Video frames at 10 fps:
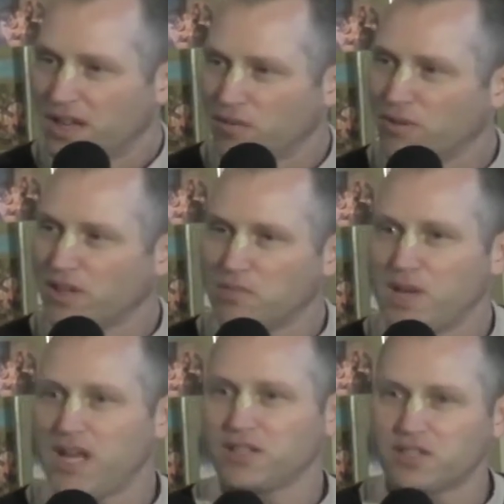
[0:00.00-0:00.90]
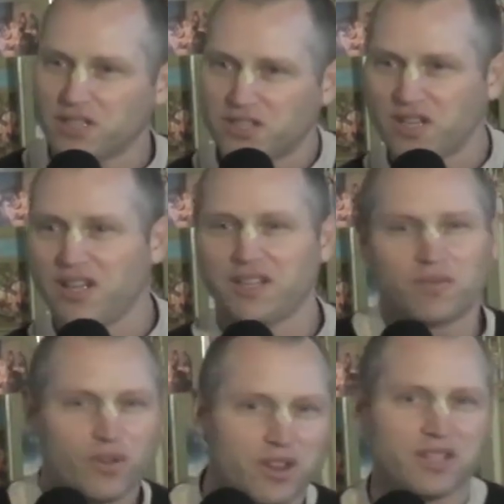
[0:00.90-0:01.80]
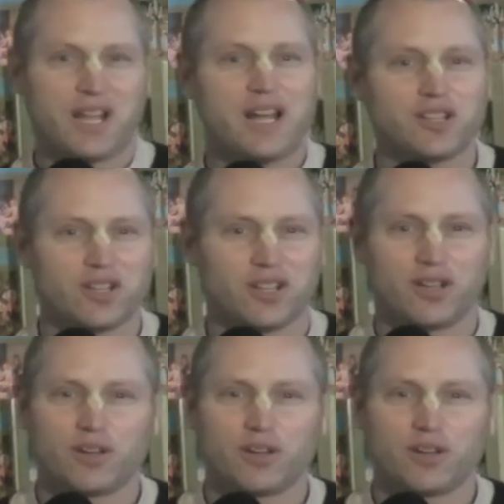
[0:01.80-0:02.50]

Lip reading: It really means to sit with attention.